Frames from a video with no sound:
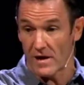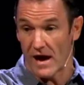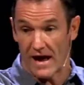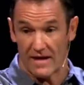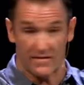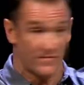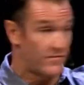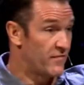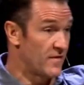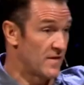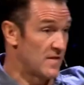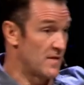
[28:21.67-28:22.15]
not
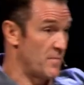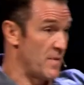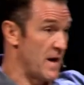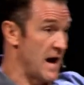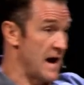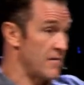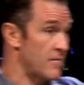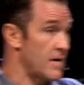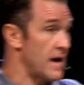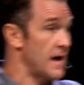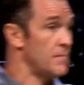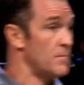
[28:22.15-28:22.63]
in
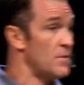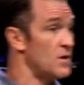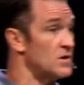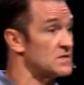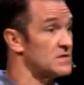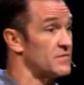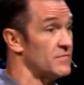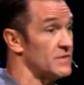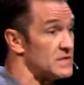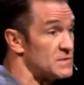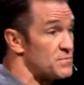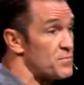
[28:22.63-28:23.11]
Philippi, right?
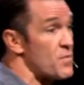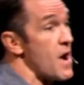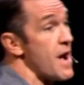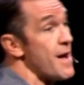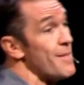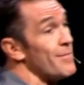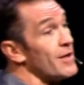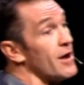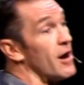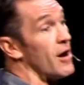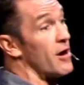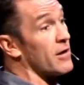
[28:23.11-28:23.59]
Most of us
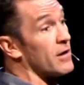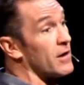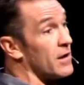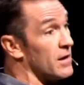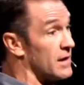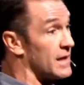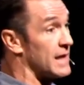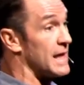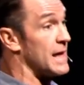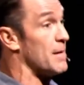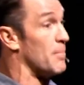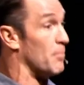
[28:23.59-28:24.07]
probably aren't going
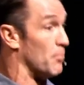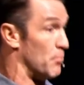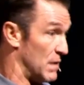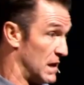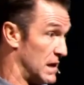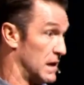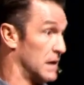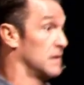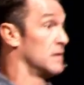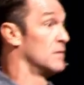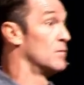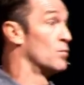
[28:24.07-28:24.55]
to get
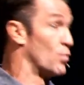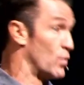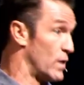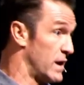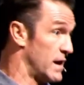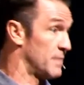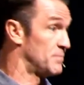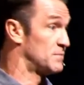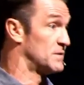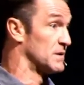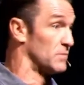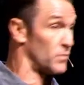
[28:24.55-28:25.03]
beaten,
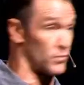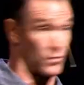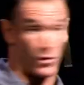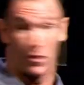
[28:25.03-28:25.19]
whipped, and